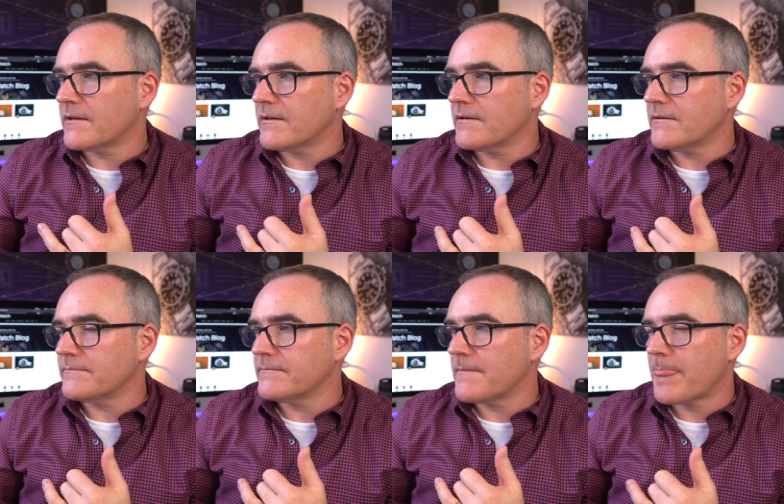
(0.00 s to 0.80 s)

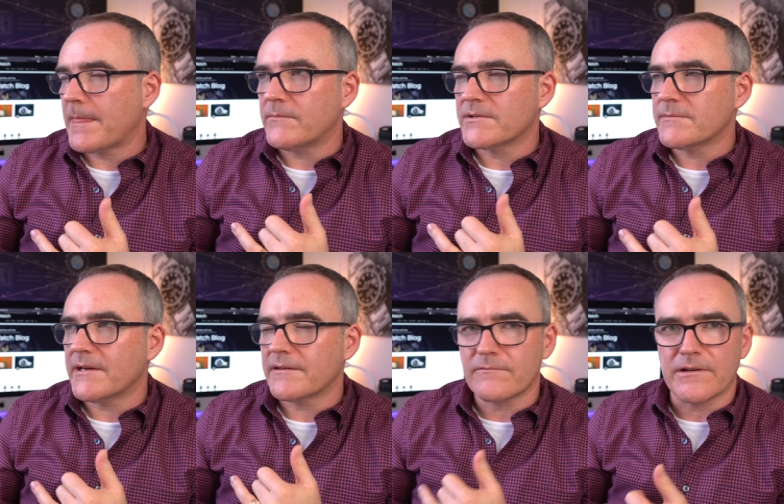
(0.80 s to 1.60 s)
Um, that one's
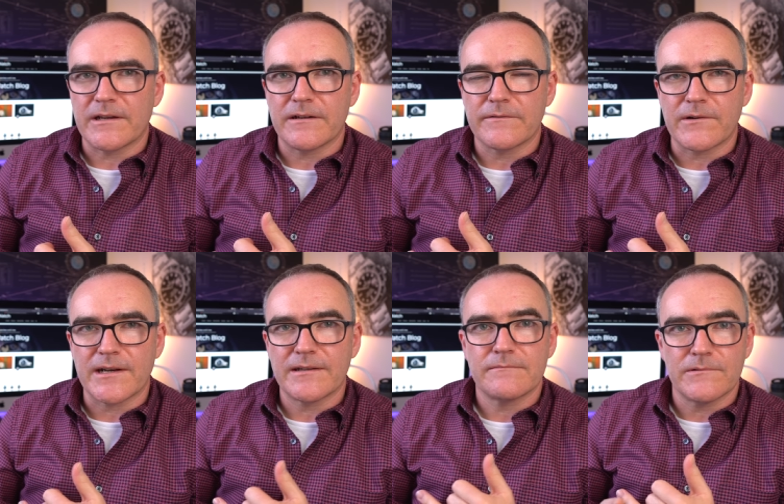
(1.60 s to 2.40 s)
about three and a half
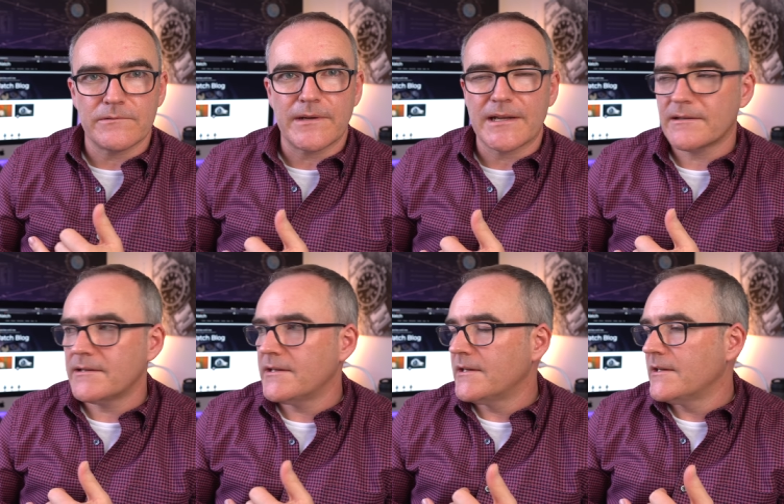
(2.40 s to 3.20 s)
grand, not bad.
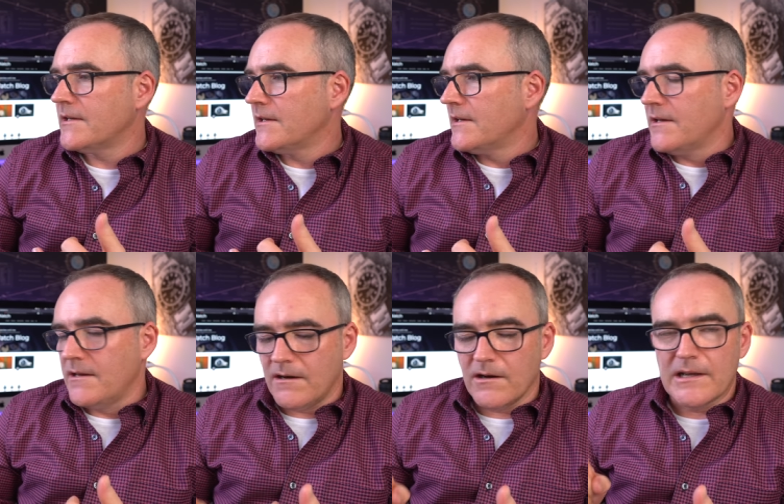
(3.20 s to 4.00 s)

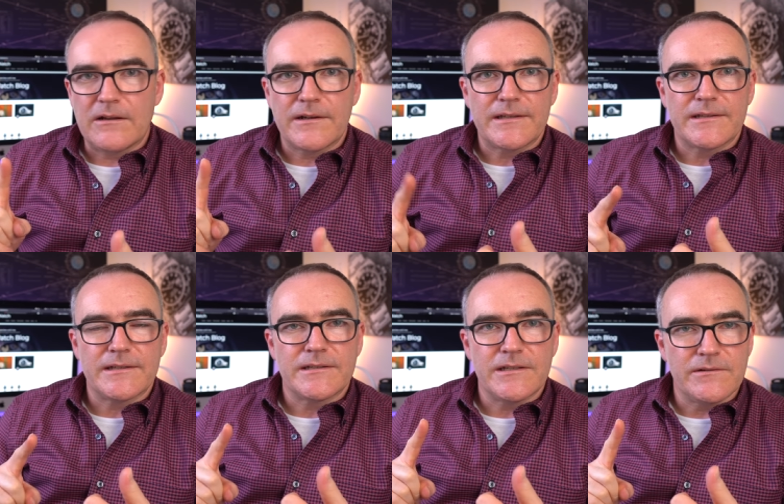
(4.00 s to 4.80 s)
I like the
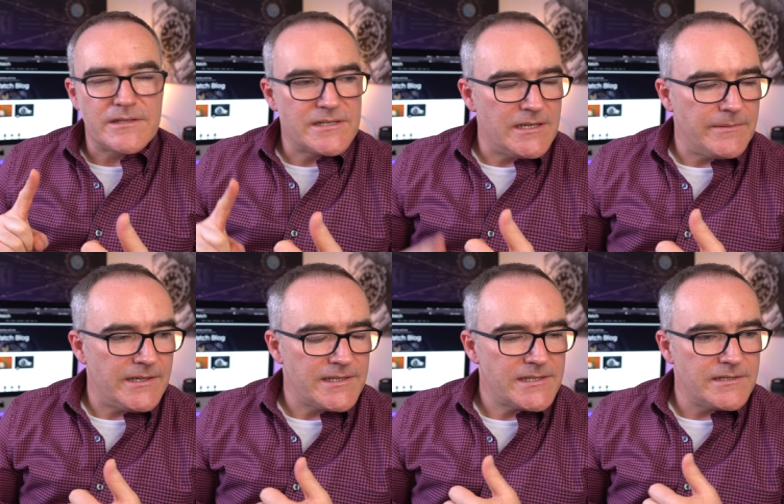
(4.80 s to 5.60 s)
new
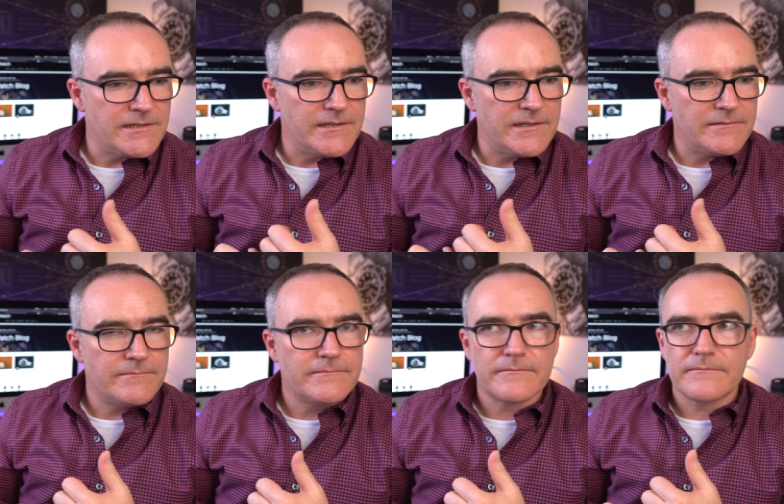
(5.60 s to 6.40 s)
Seamaster
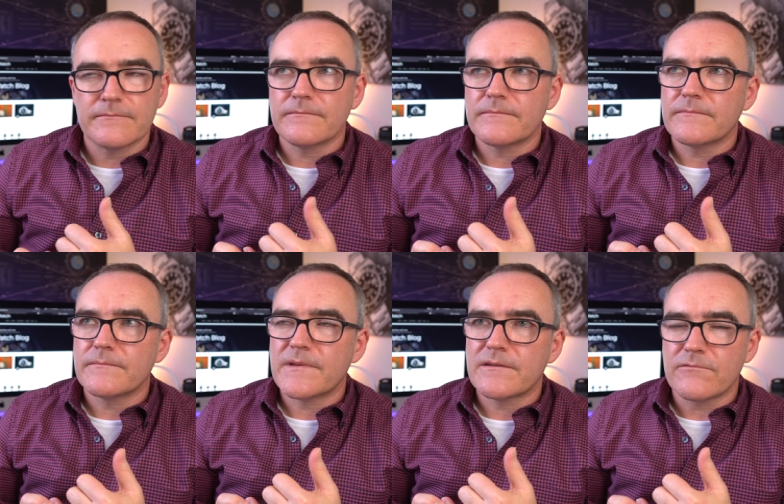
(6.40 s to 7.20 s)

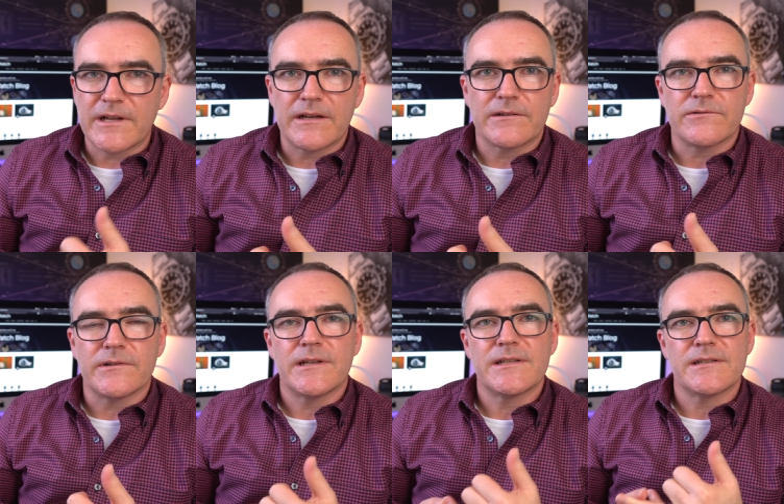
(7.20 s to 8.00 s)

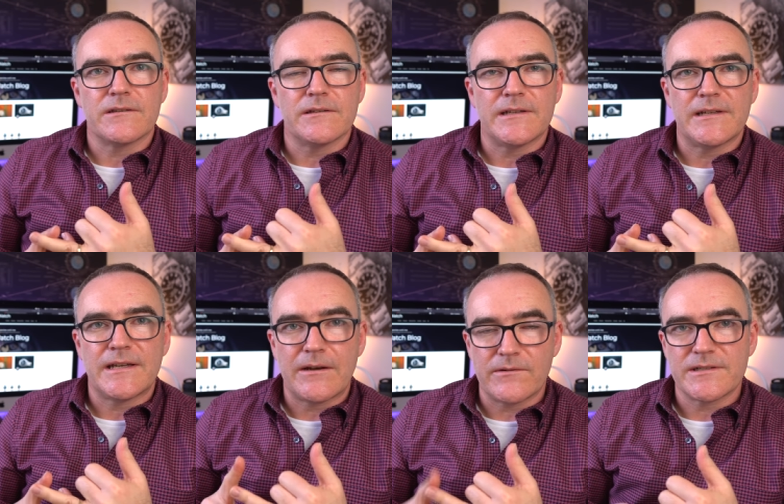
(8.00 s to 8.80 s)
300, so the
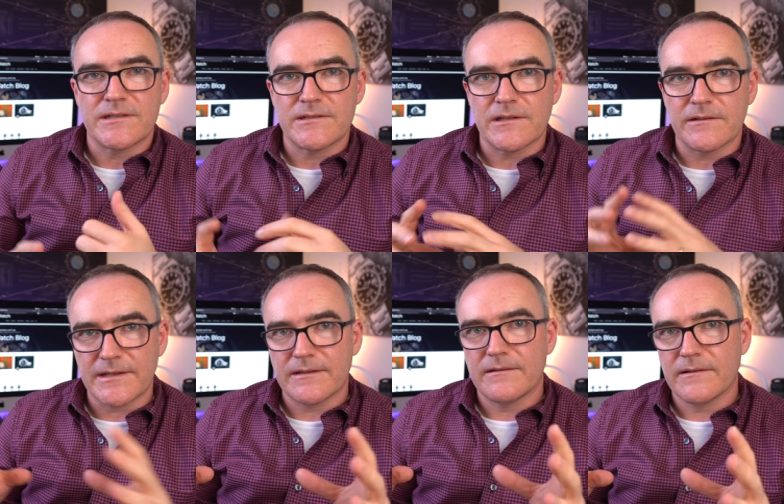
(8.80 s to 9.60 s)
Heritage
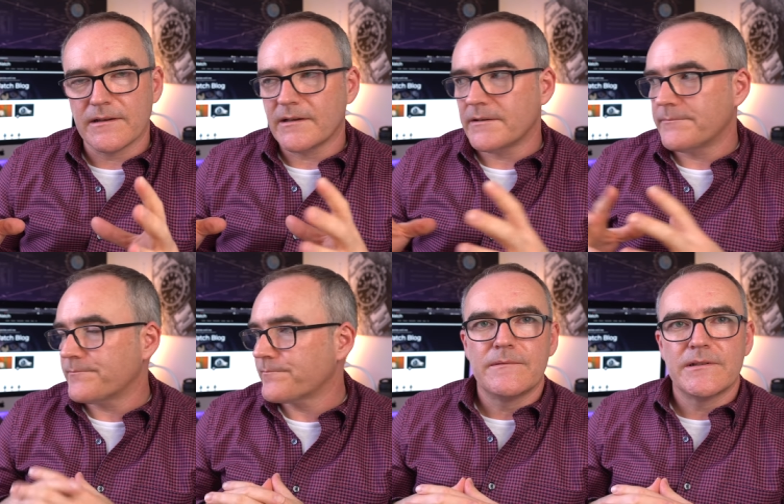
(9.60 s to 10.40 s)
line, um,
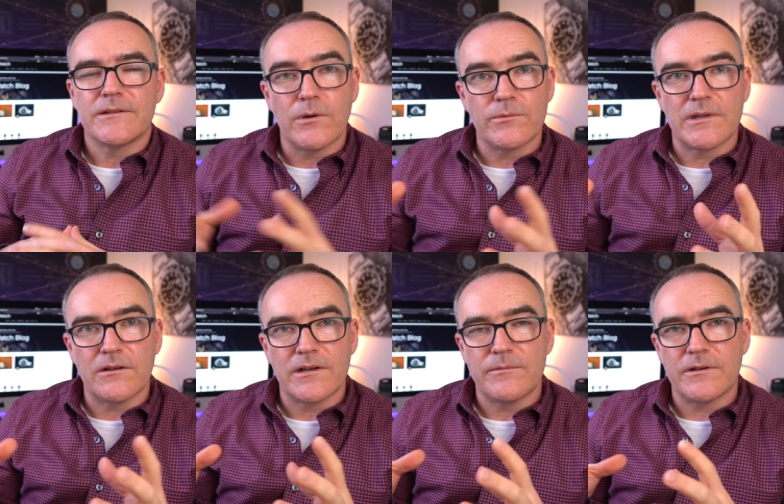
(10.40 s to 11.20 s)
the one with the
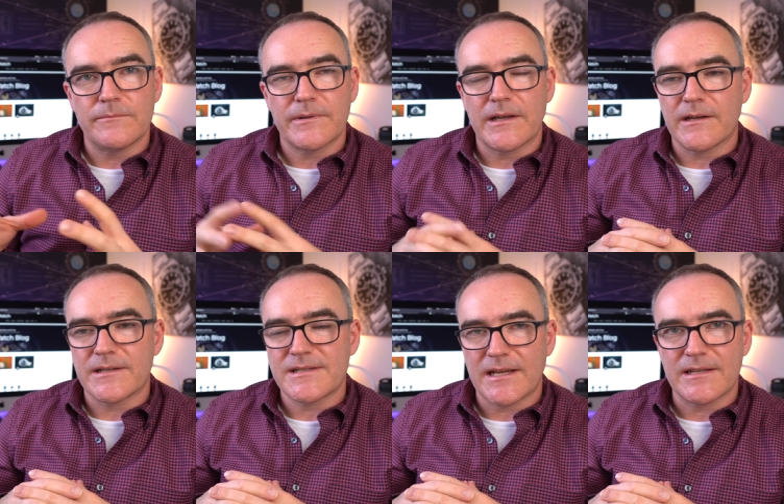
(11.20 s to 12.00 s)
lollipop uh,
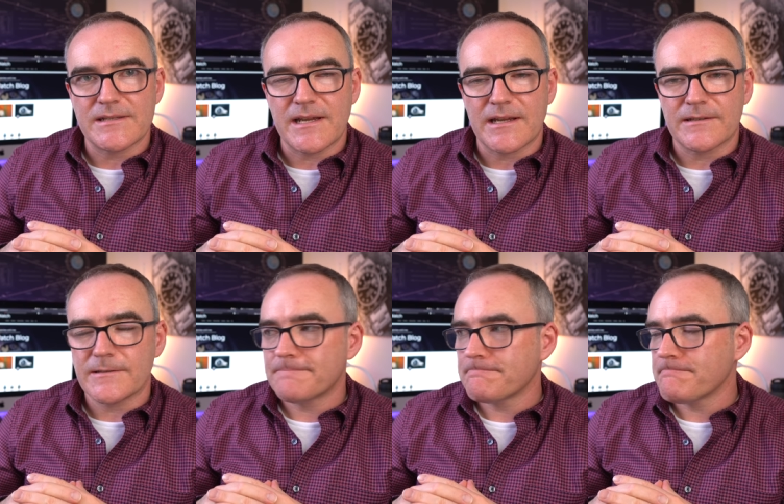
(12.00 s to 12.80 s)
seconds hand.